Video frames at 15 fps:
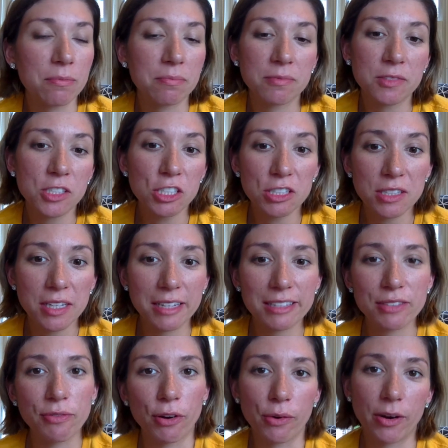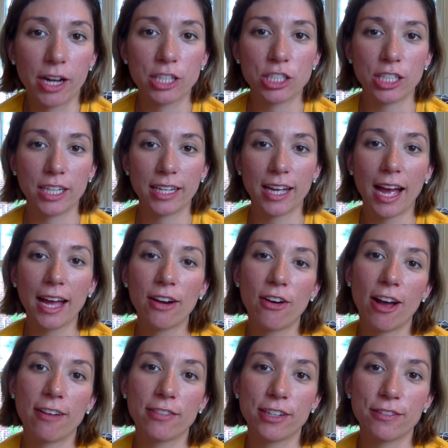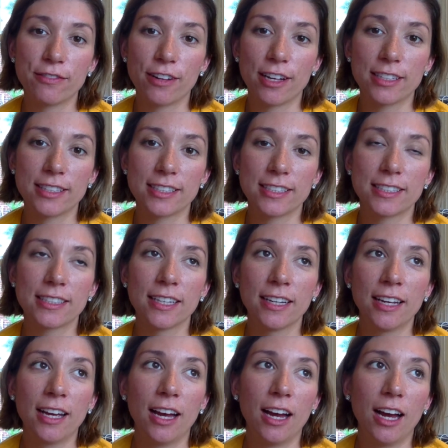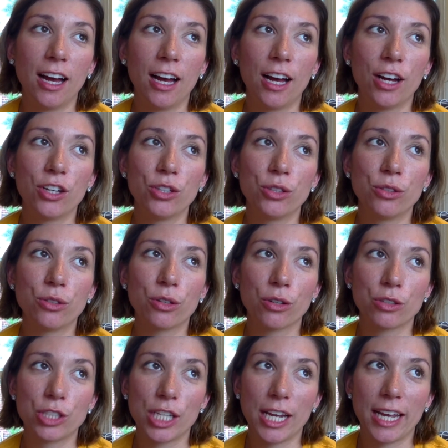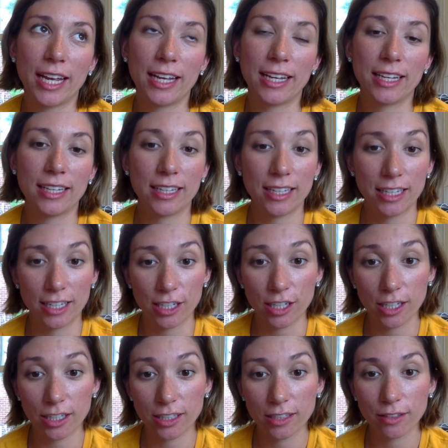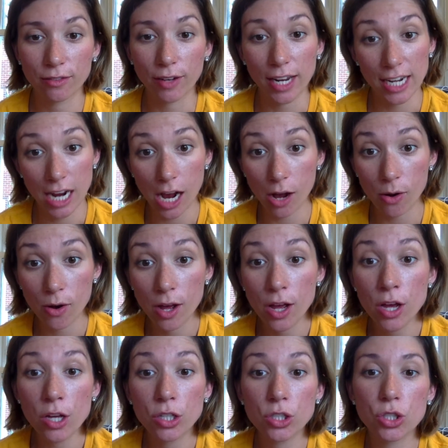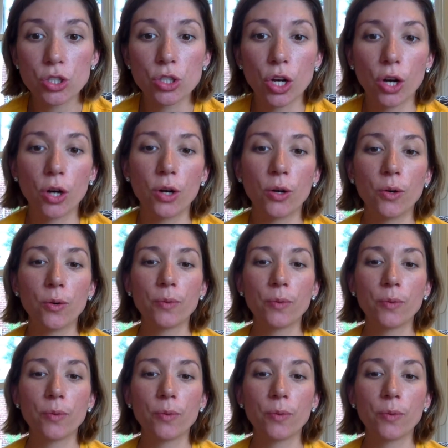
just thanks for watching. I don't have any friends who crochet here right now, so